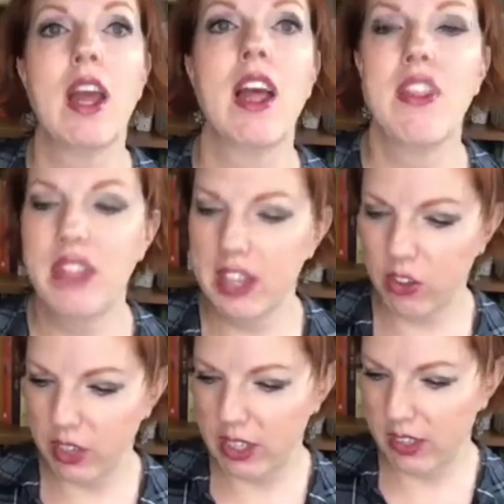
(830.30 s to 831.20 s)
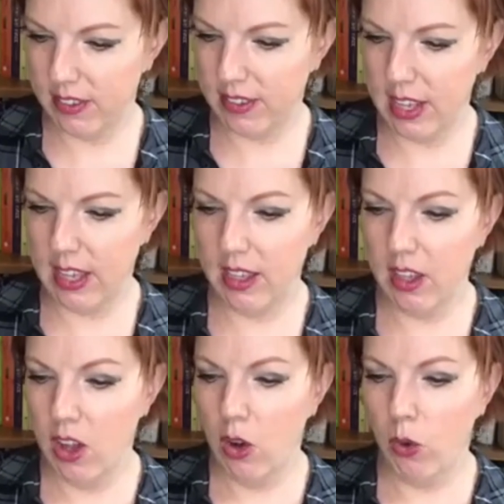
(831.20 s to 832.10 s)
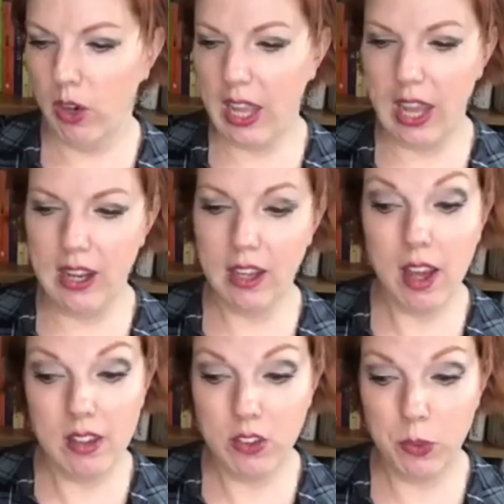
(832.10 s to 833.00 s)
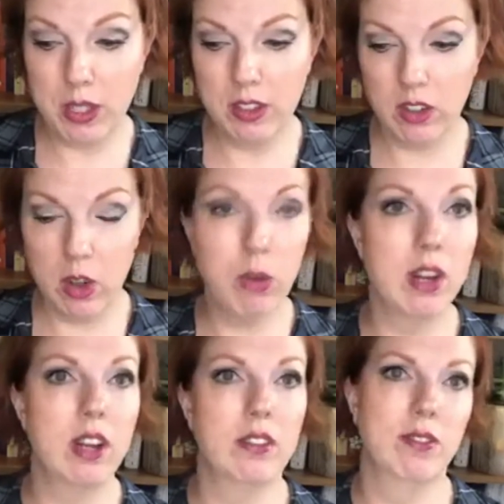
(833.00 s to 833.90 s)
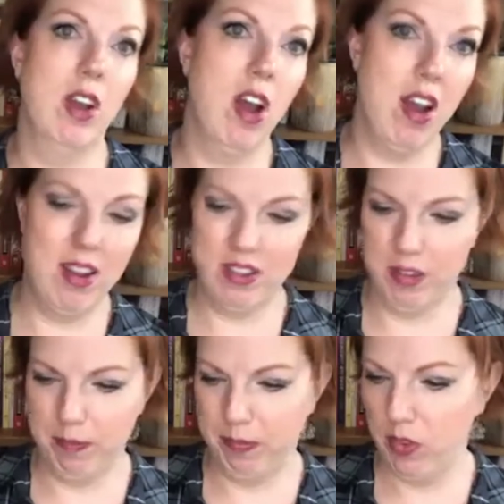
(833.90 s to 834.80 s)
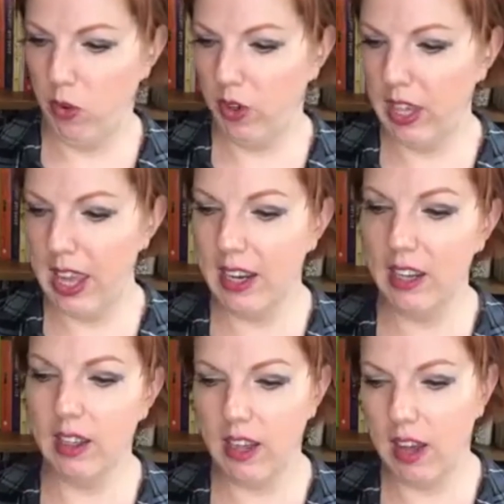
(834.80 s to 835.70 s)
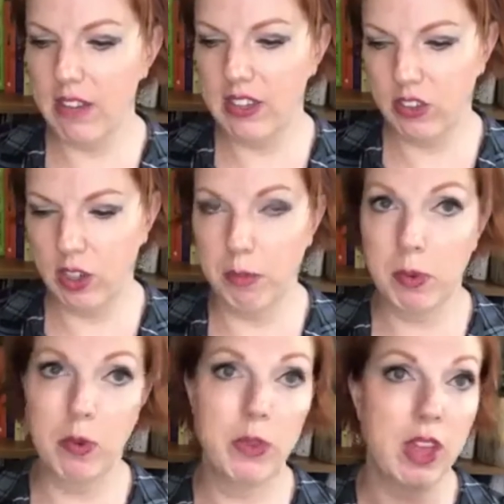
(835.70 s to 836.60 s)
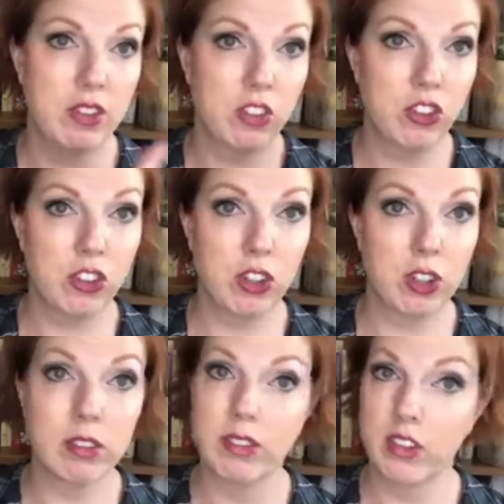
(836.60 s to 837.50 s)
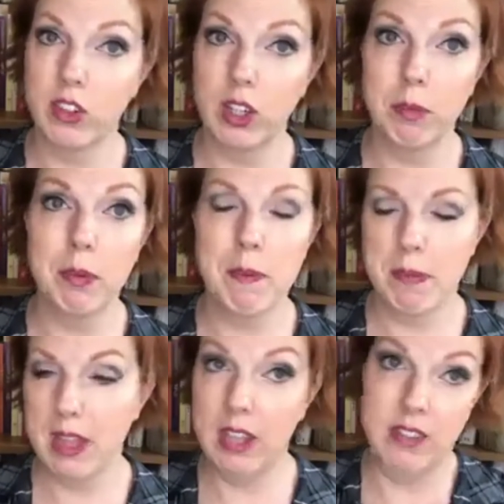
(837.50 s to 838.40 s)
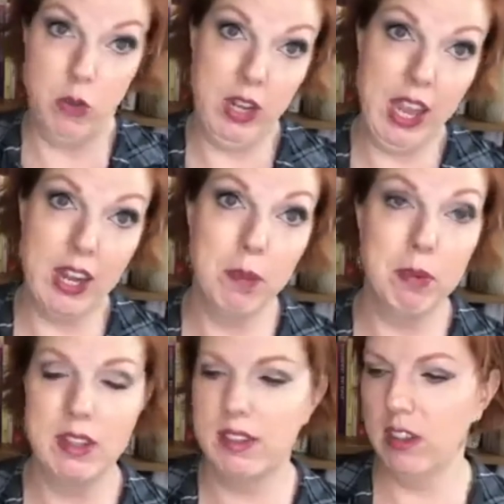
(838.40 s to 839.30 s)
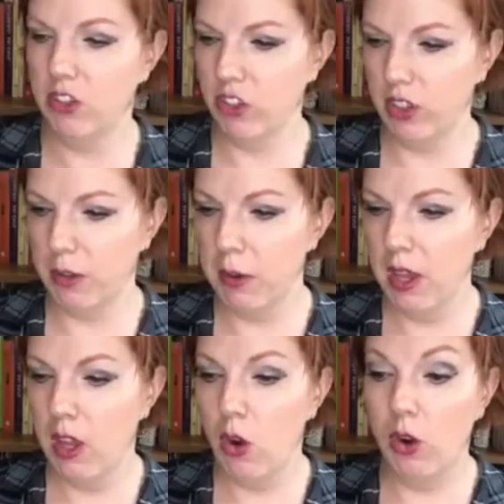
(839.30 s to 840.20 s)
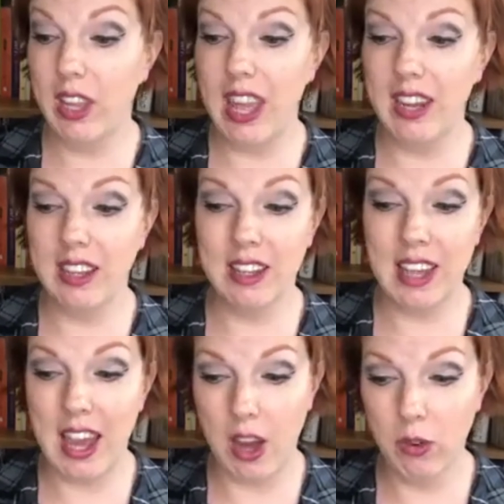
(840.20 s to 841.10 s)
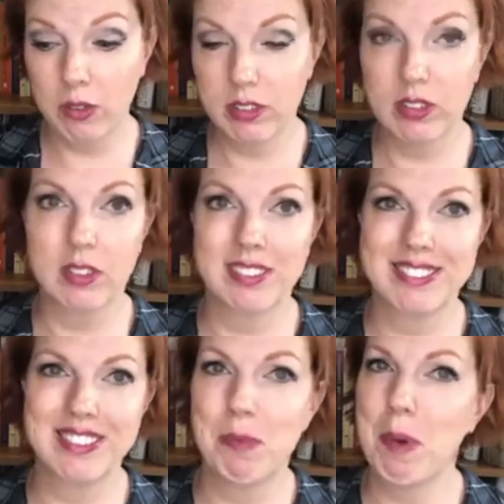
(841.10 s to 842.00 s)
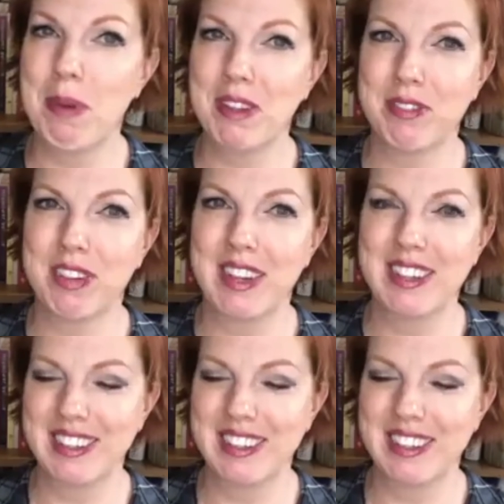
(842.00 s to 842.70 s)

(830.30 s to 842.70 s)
The ingredients say organic unsweetened coconut. Awesome. Organic agave syrup. Well, that's a sugar syrup. It's organic, but it's still sugar. Organic cacao, my best friend.